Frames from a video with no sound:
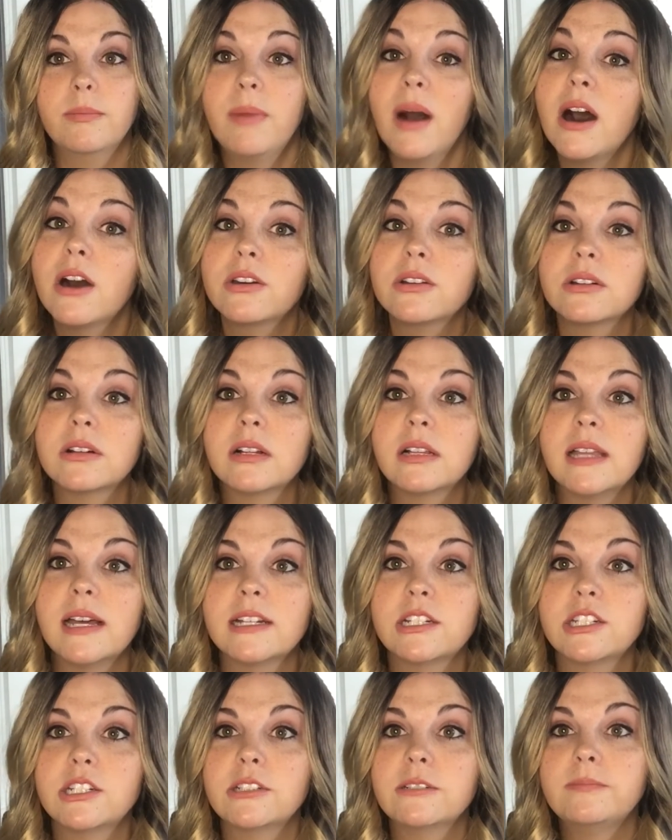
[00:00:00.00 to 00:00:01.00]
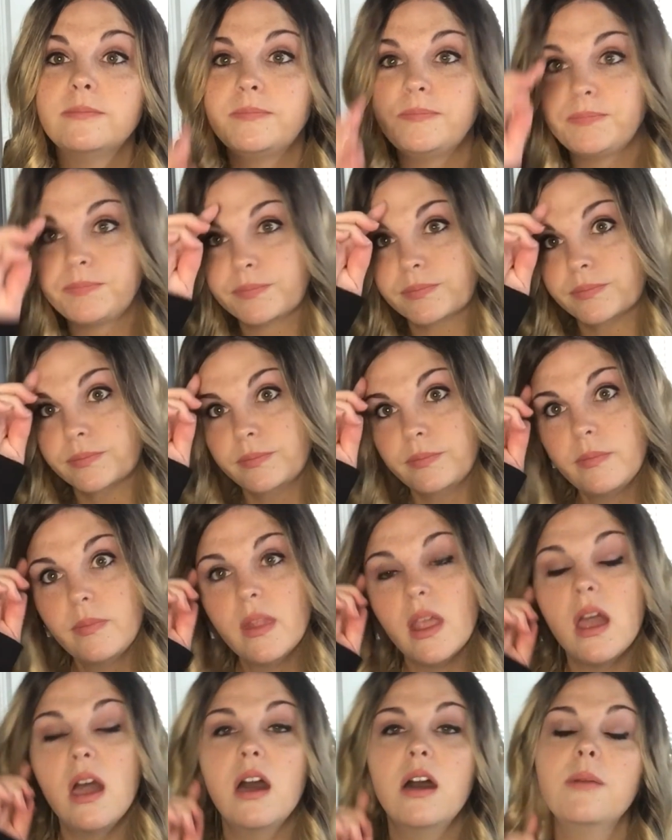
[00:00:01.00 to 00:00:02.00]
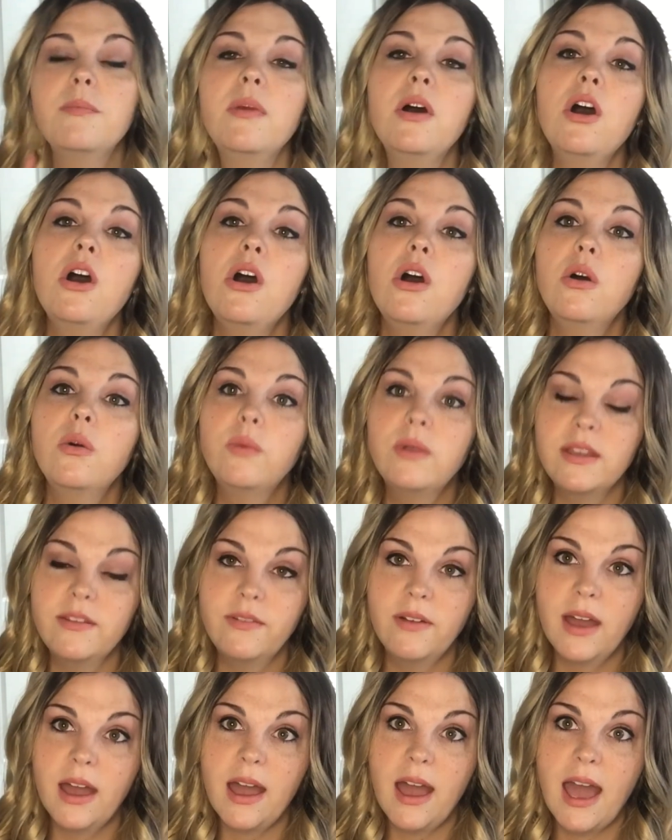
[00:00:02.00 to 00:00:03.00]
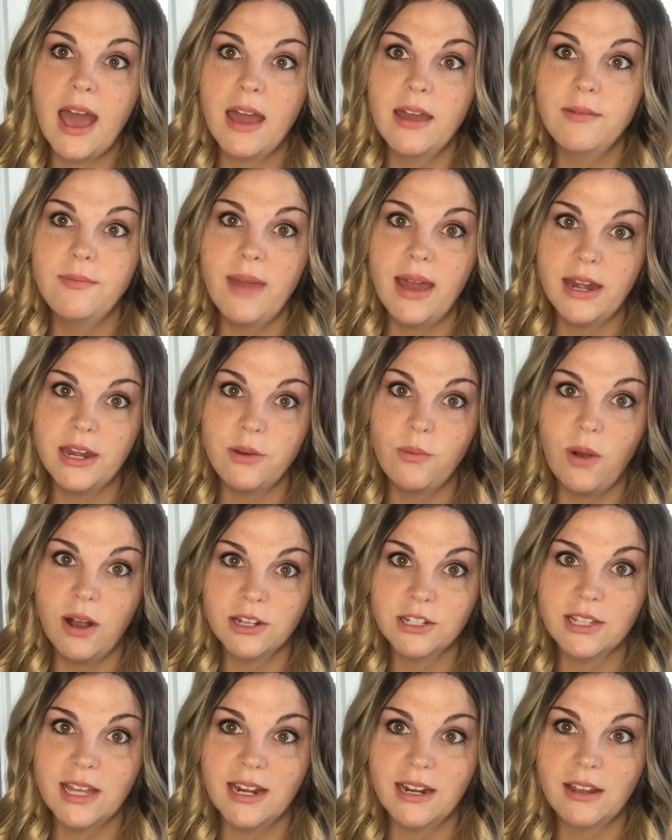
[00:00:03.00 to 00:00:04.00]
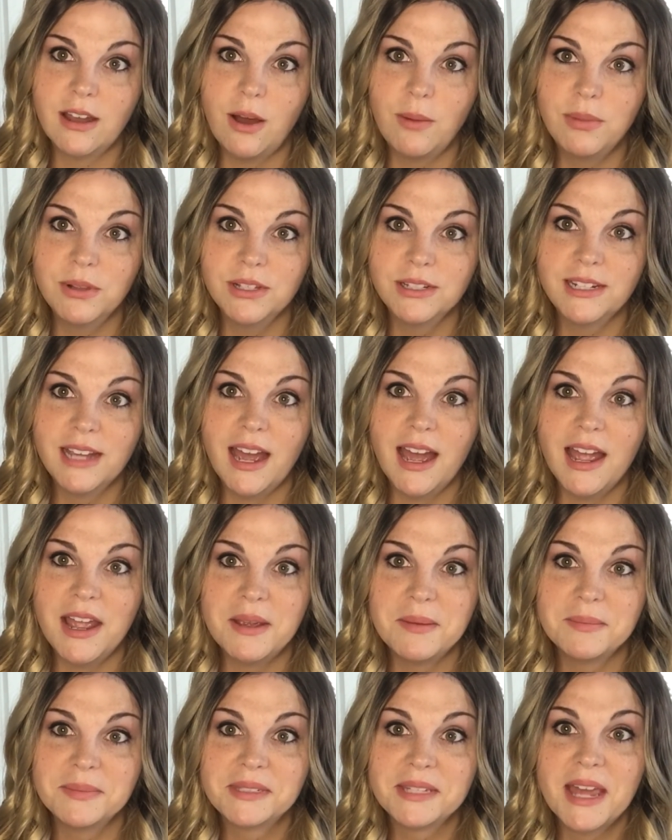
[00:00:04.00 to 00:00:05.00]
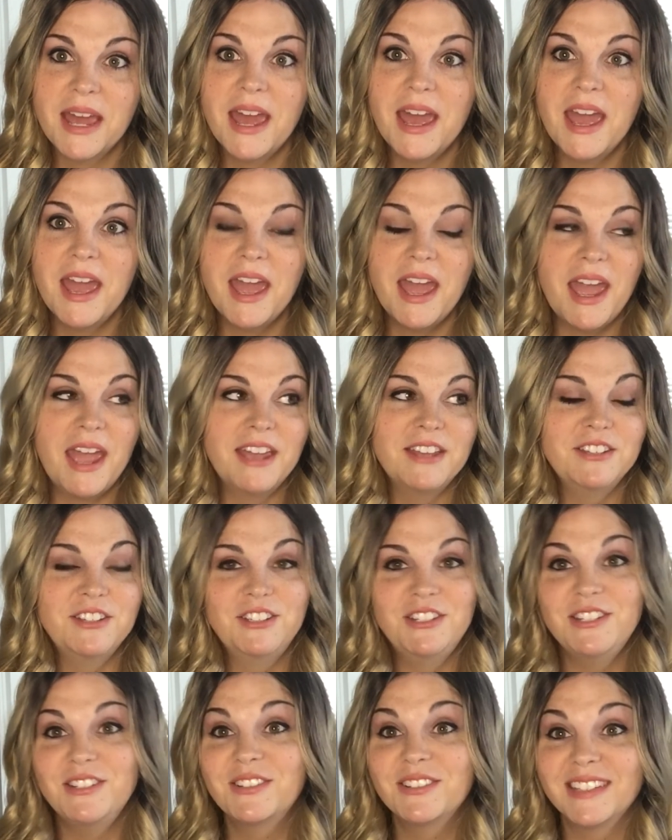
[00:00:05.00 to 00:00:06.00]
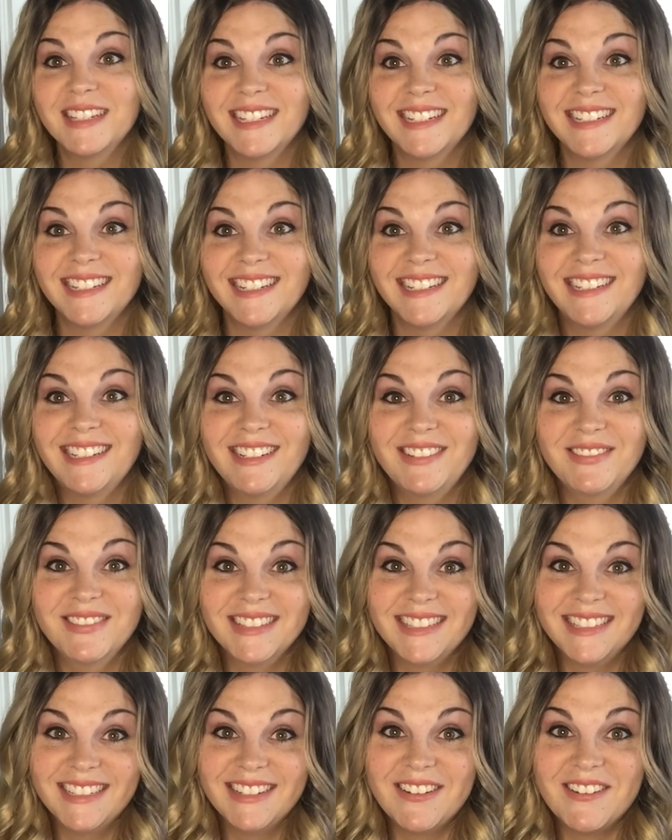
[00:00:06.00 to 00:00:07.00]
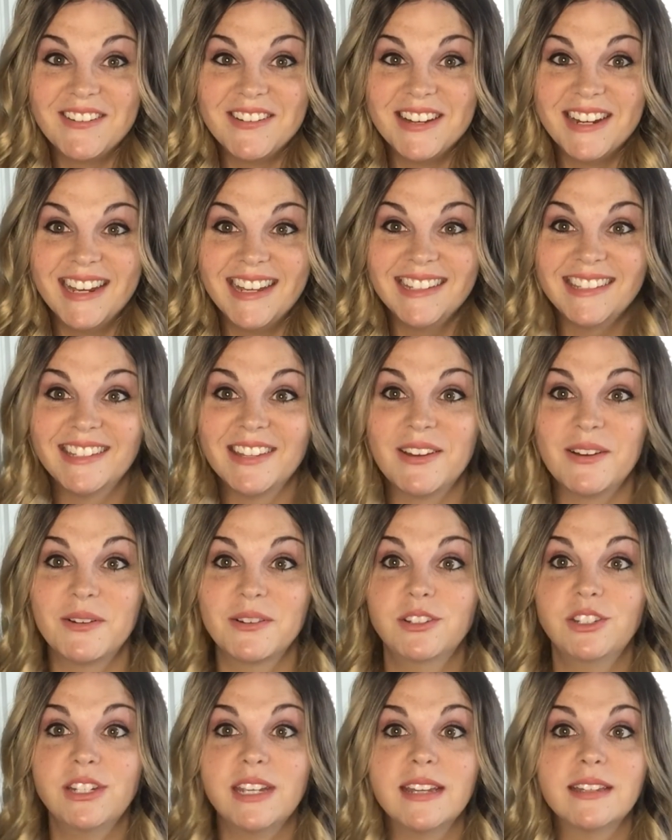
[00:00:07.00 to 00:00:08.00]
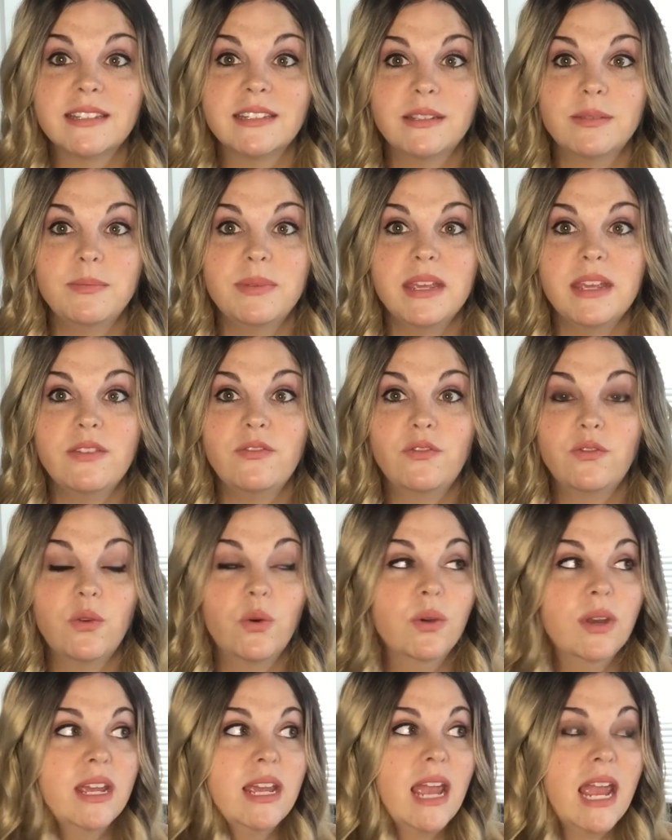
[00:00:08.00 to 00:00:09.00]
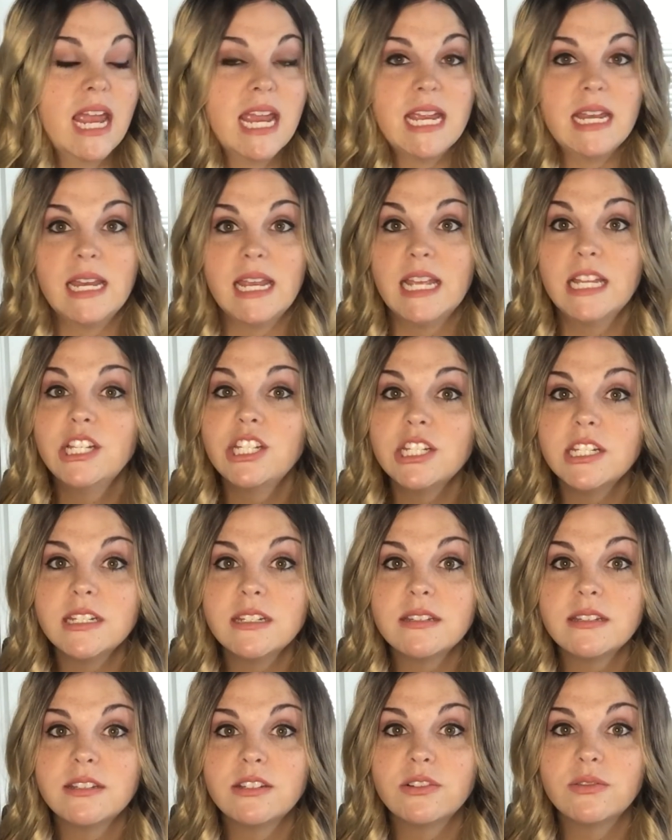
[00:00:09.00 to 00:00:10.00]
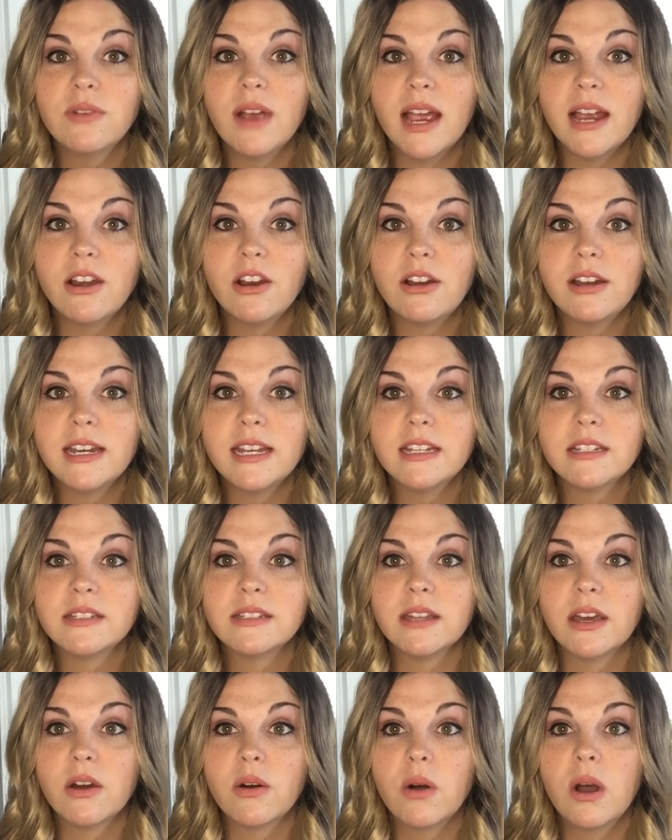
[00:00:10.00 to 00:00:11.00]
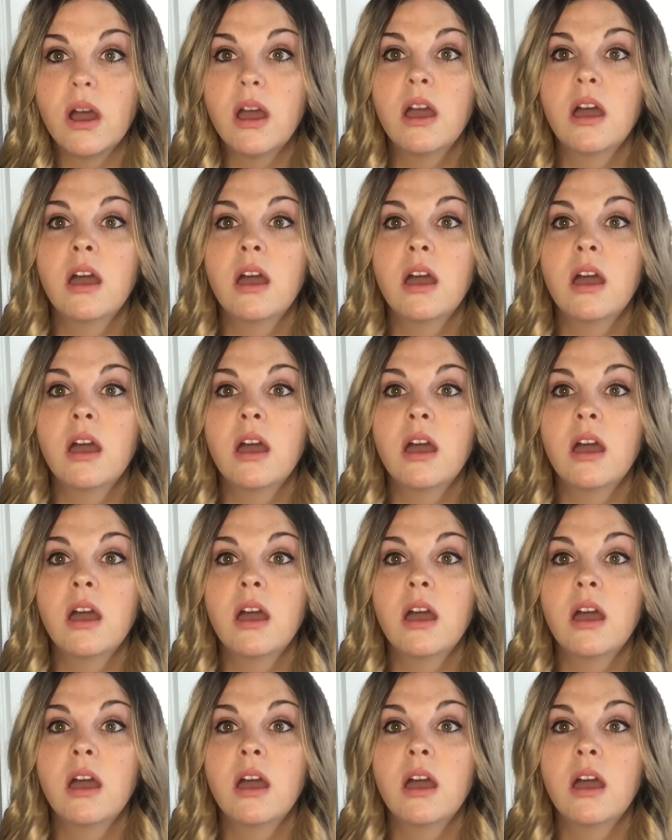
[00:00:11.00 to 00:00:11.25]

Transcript: Potter Collector. We've had Maddie watch that a couple of times, and she's really excited. She wants to go on it, so she has to be 48 inches to ride on it. So a